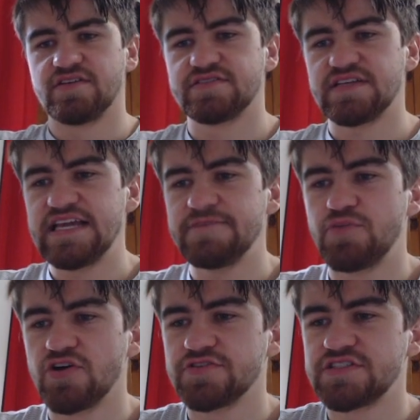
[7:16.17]
So he
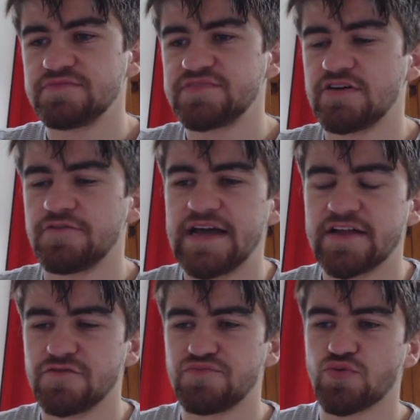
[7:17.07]
burns himself out
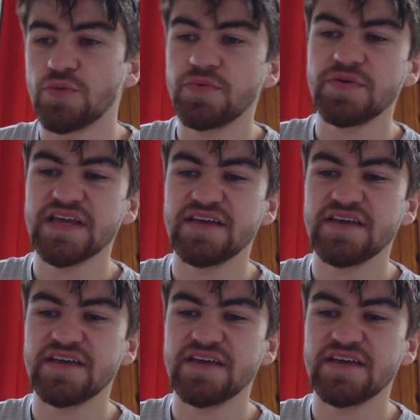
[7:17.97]
of probably